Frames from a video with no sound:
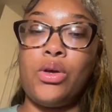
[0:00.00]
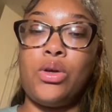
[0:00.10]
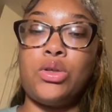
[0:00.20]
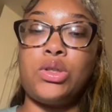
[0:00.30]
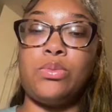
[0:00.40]

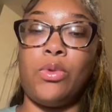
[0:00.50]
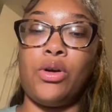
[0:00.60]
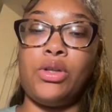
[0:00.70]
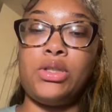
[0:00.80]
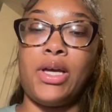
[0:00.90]

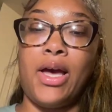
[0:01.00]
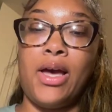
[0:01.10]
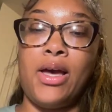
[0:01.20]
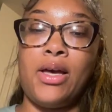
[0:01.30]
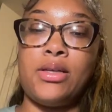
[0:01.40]
Smaller
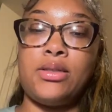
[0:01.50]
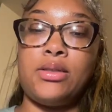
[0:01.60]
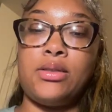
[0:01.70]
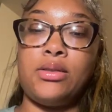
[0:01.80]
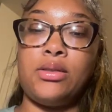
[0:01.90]
tasks
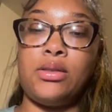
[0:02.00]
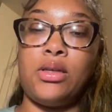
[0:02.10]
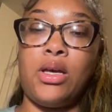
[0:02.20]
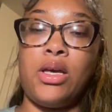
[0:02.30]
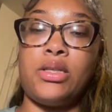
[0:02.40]

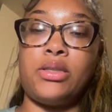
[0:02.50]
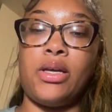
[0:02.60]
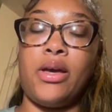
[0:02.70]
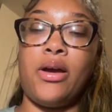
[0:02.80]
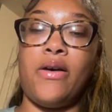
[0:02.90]

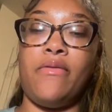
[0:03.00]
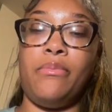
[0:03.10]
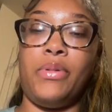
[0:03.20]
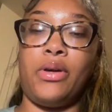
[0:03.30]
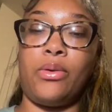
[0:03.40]
instead of
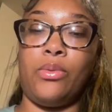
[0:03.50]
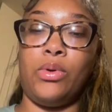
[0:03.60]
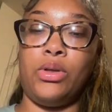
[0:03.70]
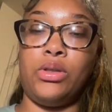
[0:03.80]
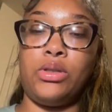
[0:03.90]
big
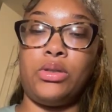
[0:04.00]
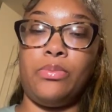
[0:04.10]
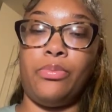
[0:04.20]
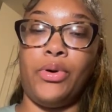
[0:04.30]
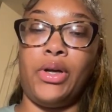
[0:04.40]
ones.
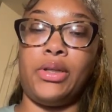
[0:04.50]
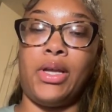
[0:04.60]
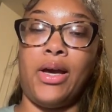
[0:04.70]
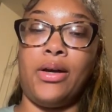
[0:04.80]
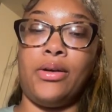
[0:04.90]
Break
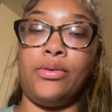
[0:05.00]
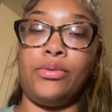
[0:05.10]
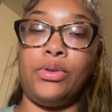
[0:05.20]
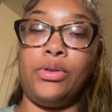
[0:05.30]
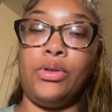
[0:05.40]
down
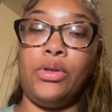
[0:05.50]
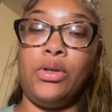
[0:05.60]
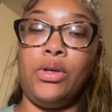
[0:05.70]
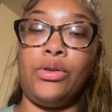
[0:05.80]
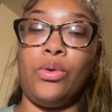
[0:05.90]

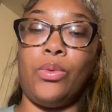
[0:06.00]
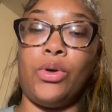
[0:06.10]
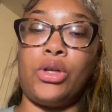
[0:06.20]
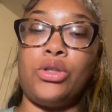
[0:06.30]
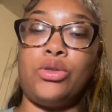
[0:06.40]
the
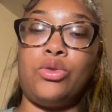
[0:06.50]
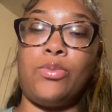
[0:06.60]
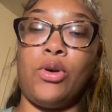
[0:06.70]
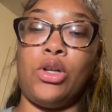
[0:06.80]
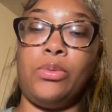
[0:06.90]
work into
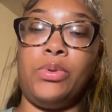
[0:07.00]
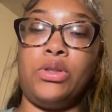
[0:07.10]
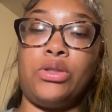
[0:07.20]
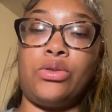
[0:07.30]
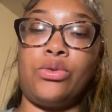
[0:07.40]
smaller
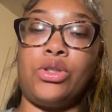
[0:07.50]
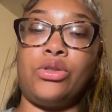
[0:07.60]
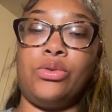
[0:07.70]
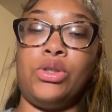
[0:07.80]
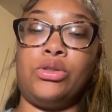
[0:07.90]
pieces so the
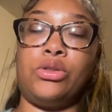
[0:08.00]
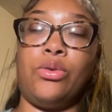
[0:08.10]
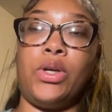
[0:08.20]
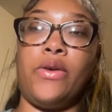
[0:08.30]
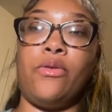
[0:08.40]
students
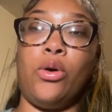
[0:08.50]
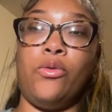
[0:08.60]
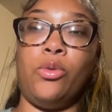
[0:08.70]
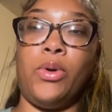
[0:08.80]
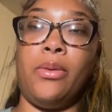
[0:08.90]
don't get
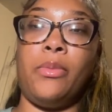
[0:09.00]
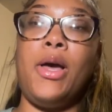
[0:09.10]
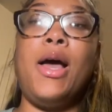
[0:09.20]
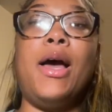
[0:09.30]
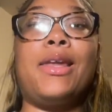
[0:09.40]
overwhelmed.
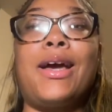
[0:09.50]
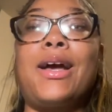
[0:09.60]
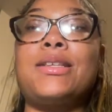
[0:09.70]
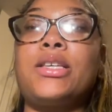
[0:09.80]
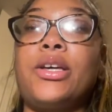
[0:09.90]
Like
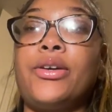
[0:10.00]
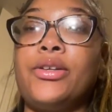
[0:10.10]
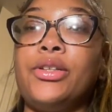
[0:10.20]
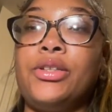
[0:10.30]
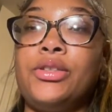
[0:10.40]
I said
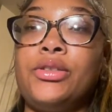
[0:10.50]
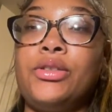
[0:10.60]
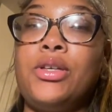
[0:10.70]
earlier,